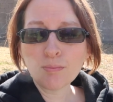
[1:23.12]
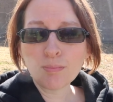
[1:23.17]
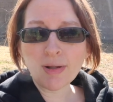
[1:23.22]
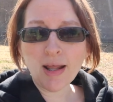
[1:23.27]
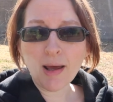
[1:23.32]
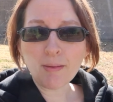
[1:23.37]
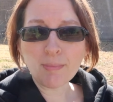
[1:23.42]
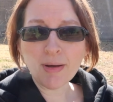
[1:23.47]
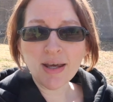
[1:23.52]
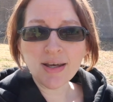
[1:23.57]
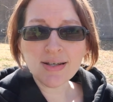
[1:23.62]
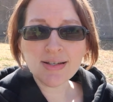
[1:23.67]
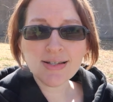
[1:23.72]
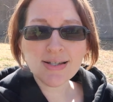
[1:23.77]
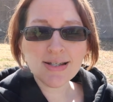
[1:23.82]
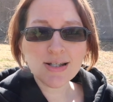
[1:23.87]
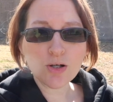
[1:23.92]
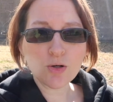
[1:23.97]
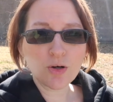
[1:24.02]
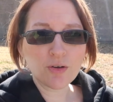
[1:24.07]

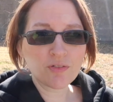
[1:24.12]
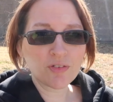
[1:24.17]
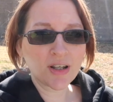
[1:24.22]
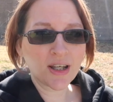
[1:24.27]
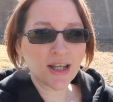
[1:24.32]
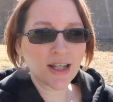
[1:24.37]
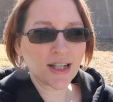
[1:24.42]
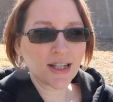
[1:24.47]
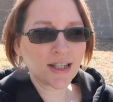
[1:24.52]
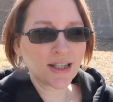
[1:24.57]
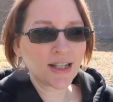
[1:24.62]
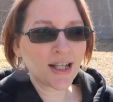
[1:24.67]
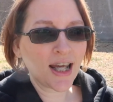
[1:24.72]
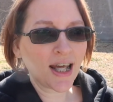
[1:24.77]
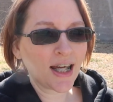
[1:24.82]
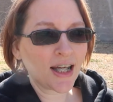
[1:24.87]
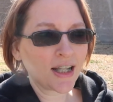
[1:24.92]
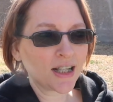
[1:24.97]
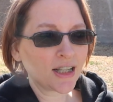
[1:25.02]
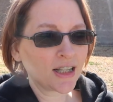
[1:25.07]
plant-based or vegan
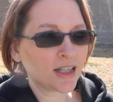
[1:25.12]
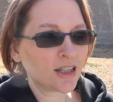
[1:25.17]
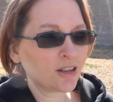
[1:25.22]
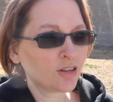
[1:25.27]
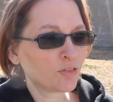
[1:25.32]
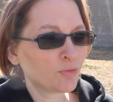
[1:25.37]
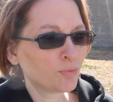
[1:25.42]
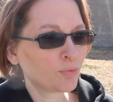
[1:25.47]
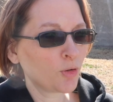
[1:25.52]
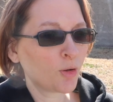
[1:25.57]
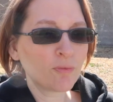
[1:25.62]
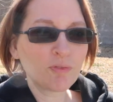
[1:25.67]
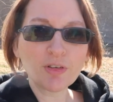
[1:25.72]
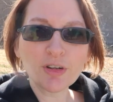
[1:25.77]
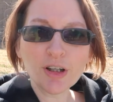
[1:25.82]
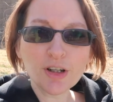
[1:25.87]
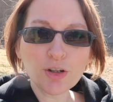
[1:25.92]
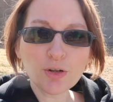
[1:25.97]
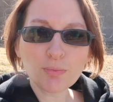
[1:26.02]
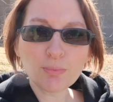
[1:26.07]
and
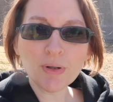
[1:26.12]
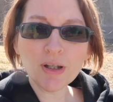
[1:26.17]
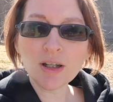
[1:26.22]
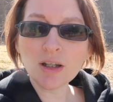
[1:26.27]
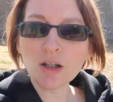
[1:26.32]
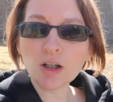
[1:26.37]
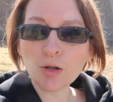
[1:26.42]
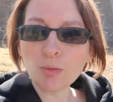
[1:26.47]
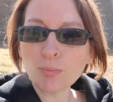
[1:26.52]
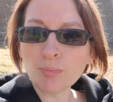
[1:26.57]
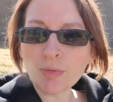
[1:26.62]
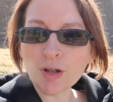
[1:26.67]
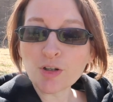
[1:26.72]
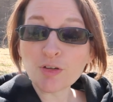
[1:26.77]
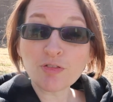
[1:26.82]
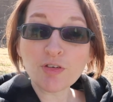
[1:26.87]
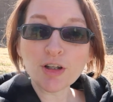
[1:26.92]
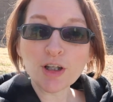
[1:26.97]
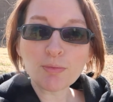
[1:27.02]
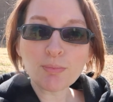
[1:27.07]
hopefully they will be you know a
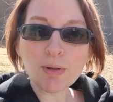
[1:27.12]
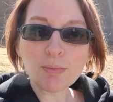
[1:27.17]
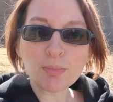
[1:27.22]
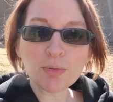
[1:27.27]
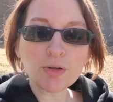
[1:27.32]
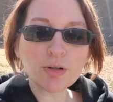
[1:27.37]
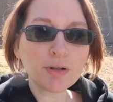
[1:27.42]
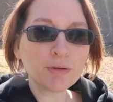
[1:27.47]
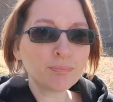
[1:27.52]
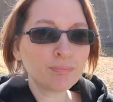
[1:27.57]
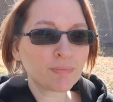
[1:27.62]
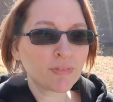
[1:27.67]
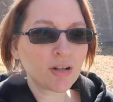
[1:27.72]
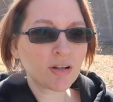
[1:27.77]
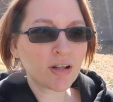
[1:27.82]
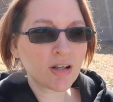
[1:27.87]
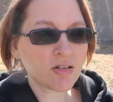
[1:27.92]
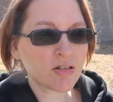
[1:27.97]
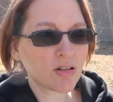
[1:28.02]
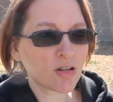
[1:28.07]
bunch of friendly people and
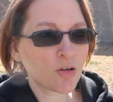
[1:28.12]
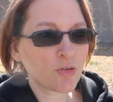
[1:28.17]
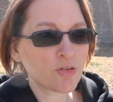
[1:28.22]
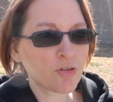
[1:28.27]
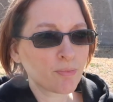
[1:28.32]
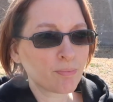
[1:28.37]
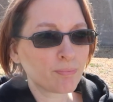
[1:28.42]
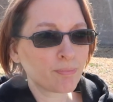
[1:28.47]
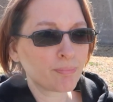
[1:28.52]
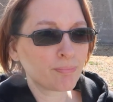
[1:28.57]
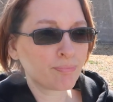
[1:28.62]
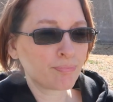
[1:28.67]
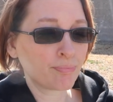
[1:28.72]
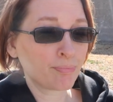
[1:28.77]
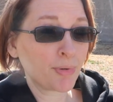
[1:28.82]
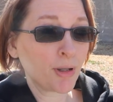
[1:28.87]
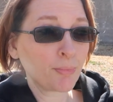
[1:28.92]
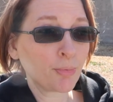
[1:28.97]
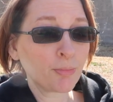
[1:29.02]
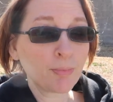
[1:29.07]
I'll get to know some
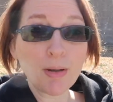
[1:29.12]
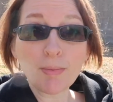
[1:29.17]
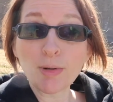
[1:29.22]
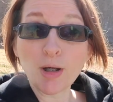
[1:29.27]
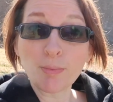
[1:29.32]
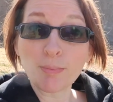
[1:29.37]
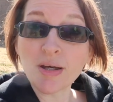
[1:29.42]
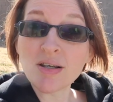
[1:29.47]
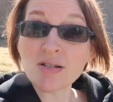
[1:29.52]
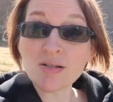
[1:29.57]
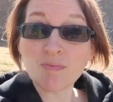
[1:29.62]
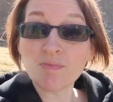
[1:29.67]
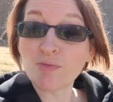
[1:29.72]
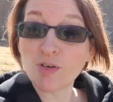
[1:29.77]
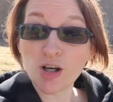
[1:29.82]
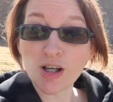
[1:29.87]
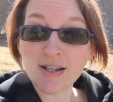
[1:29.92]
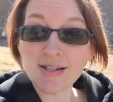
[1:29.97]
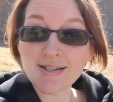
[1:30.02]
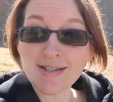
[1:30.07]
people maybe I'll make some
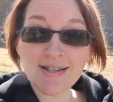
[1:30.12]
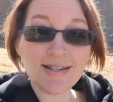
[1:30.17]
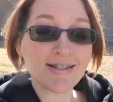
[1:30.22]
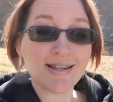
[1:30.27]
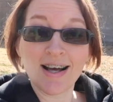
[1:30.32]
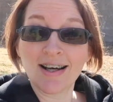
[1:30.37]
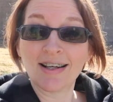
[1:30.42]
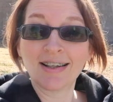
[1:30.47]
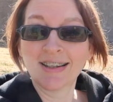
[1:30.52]
friends because